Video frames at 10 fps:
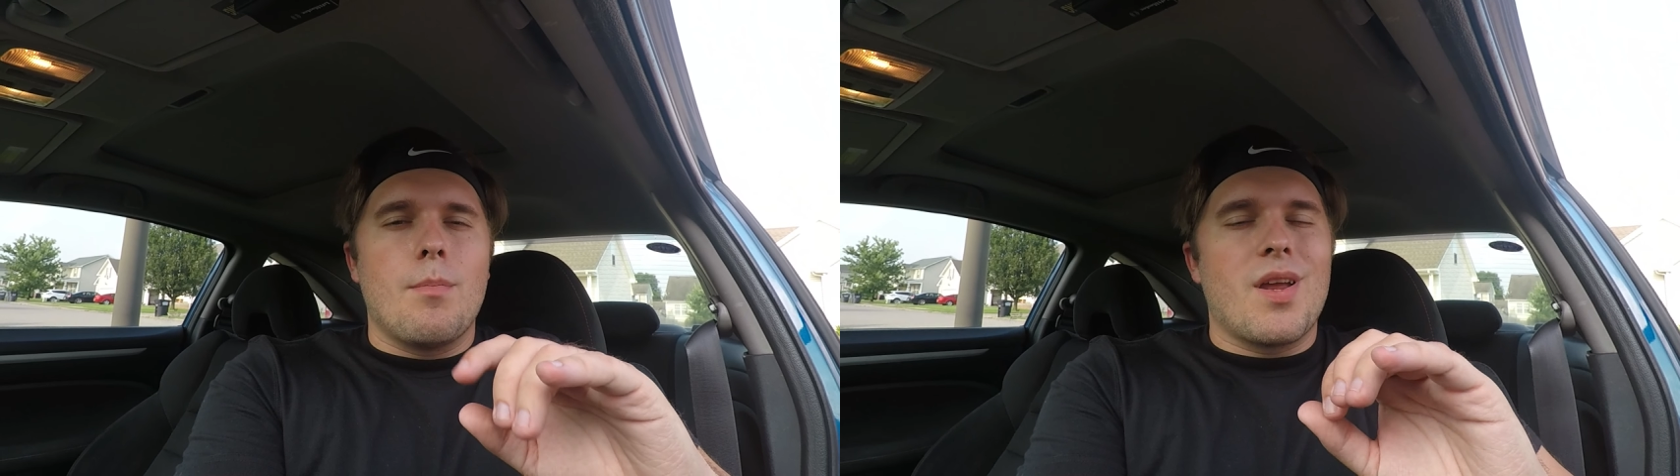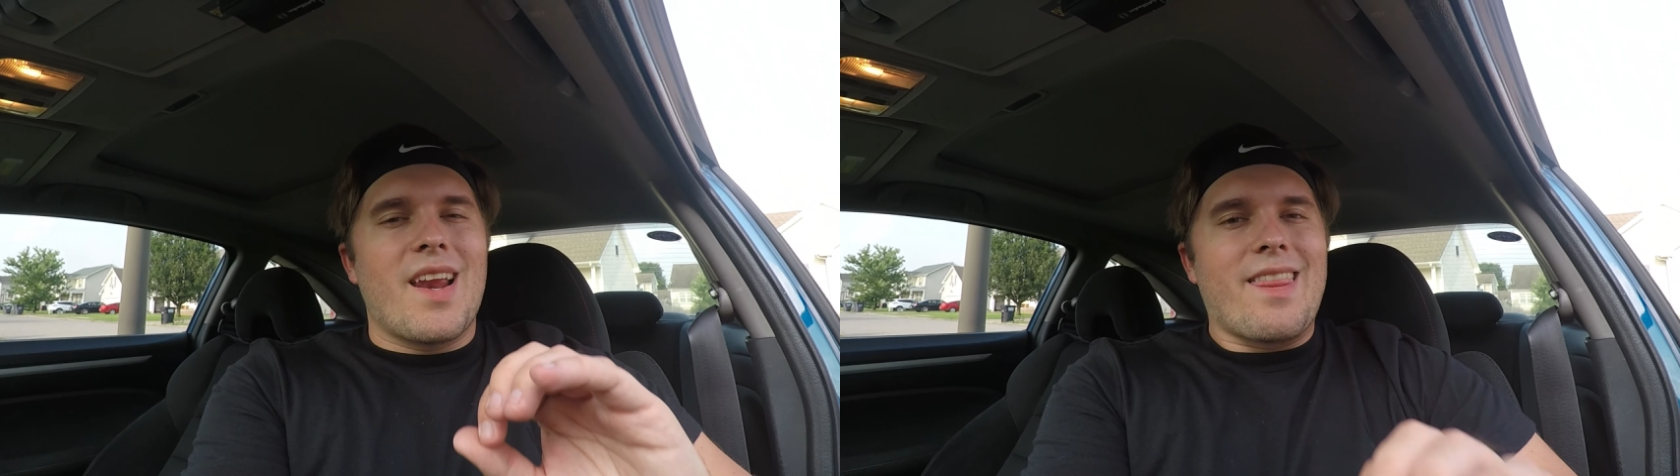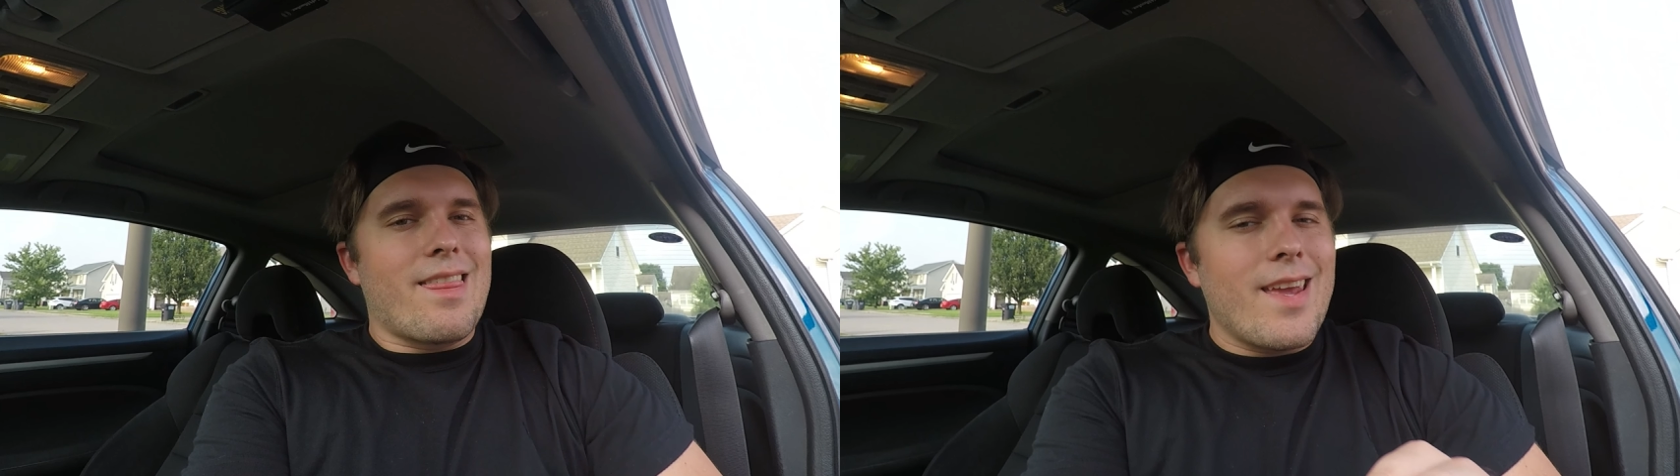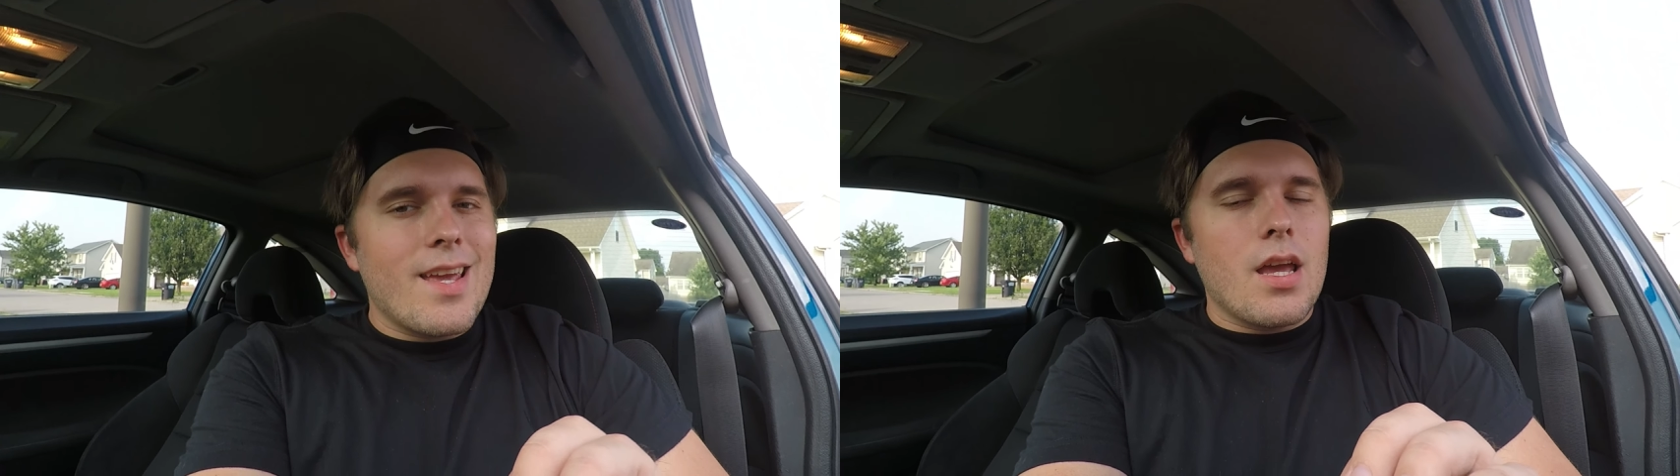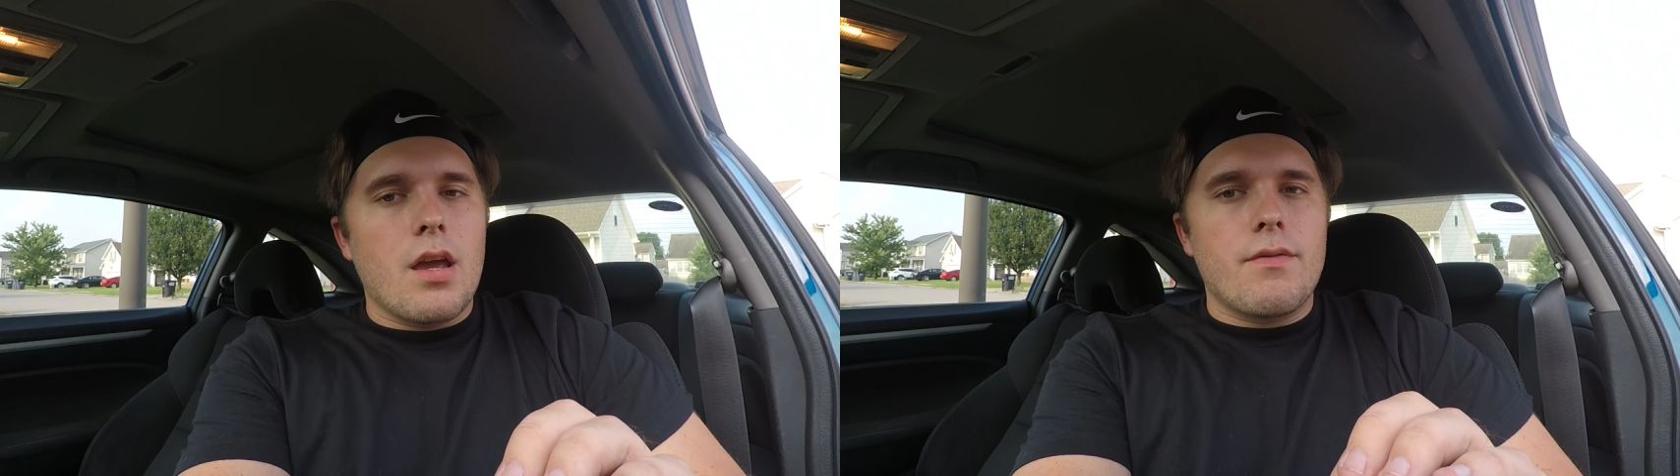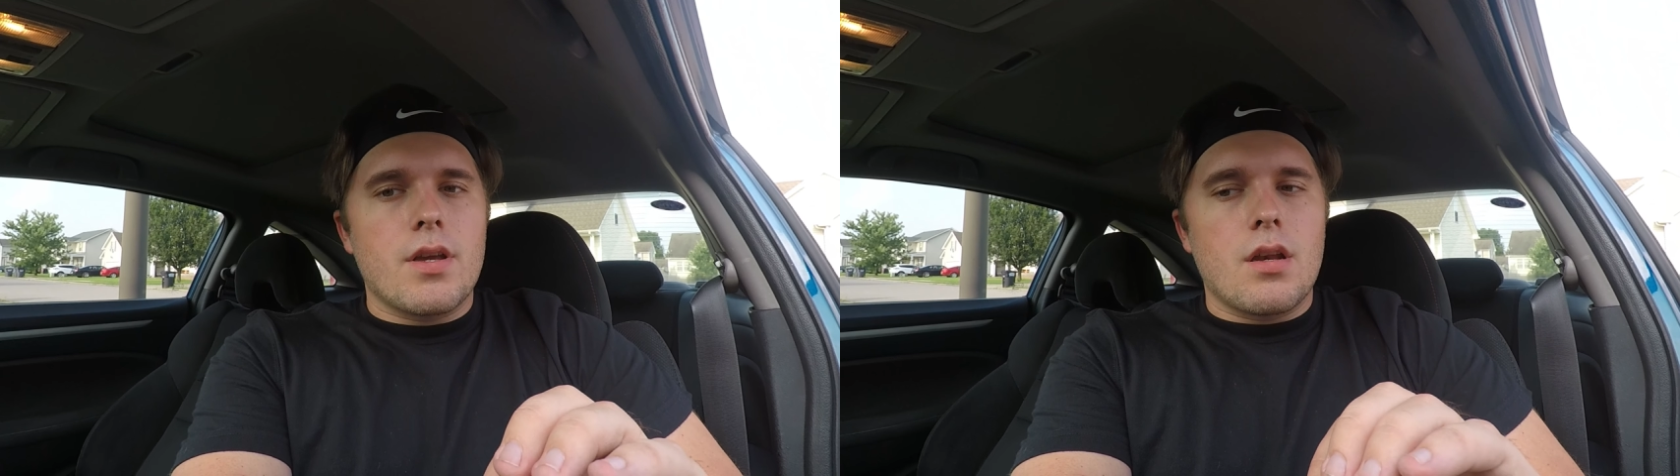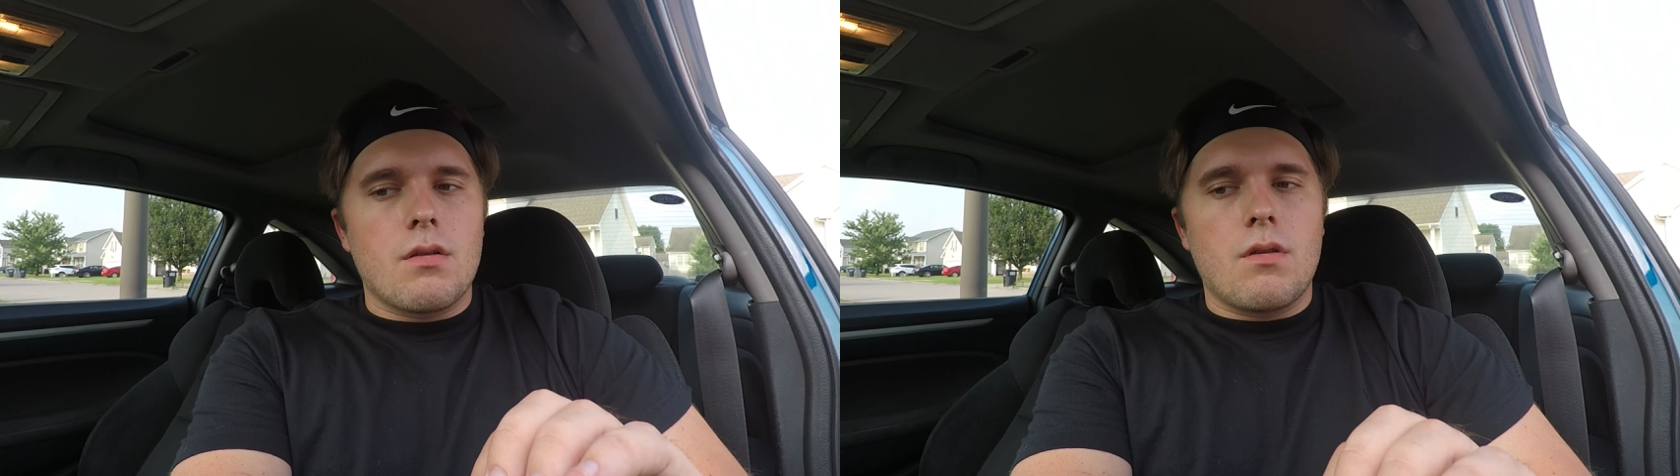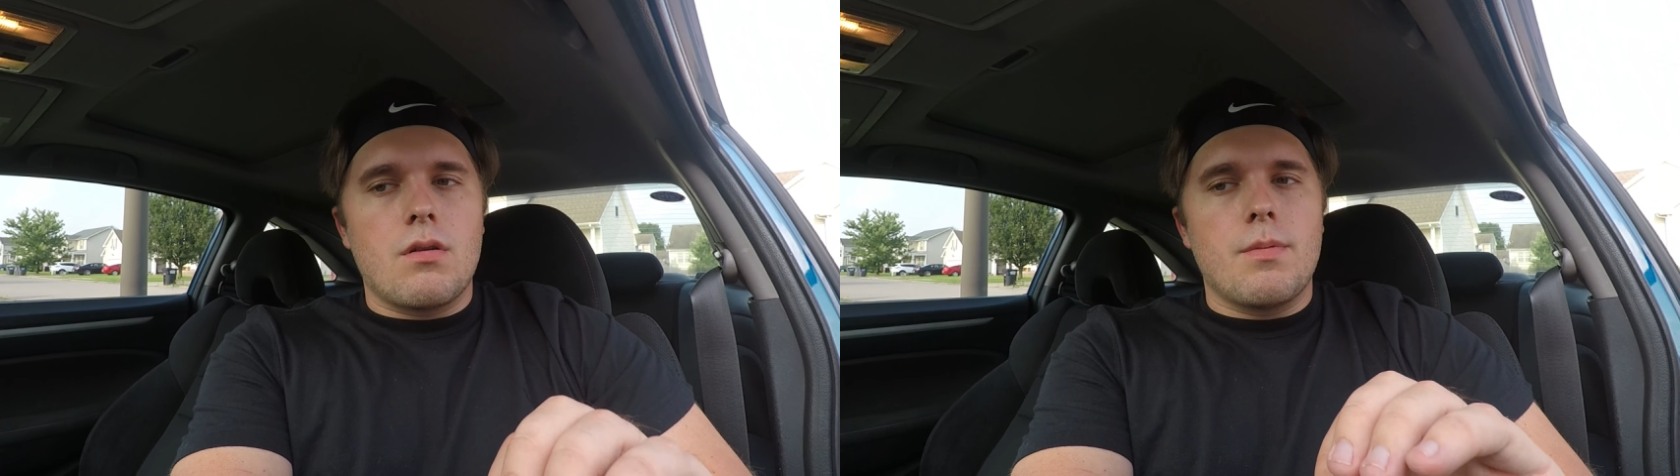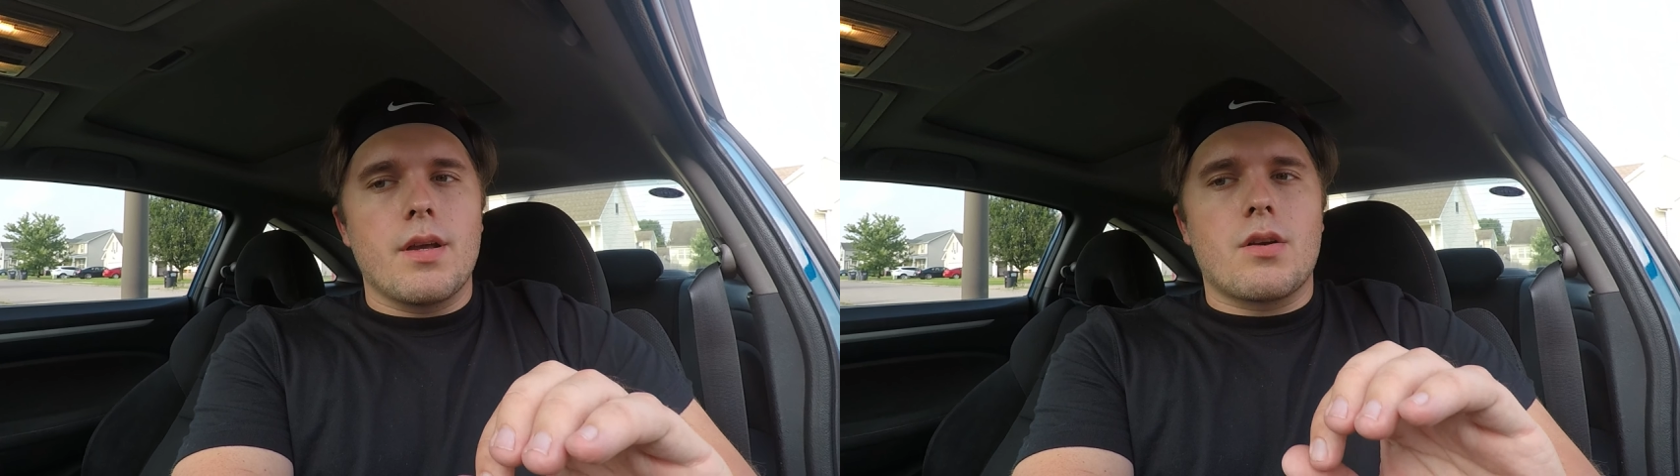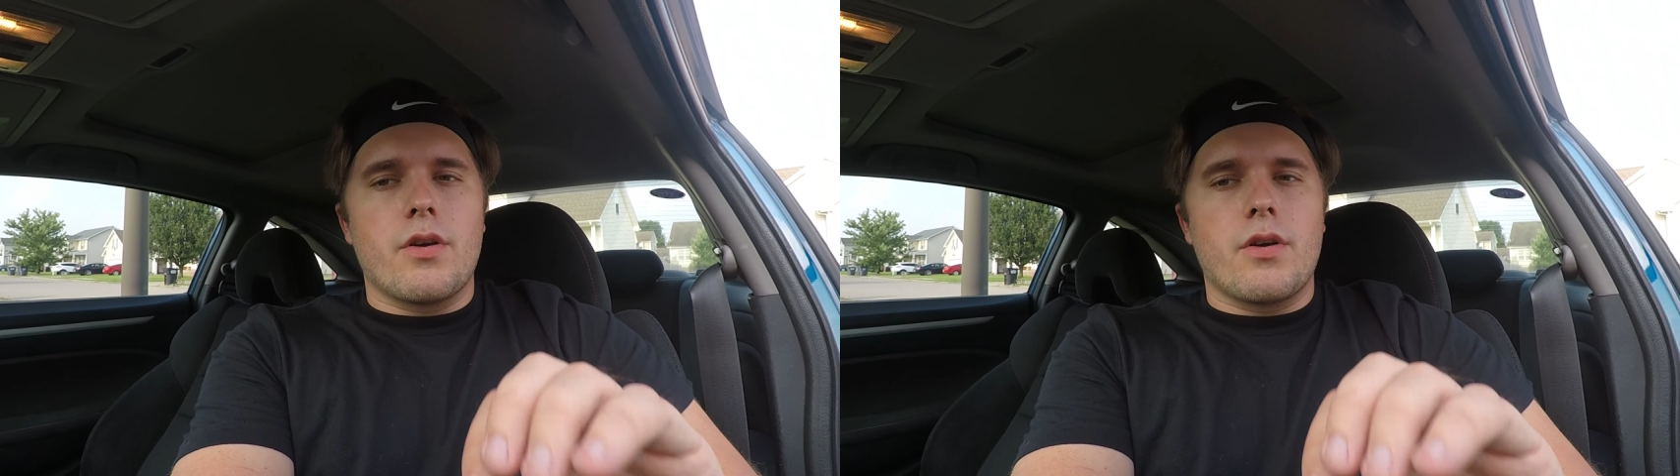But I think I have to get a little bit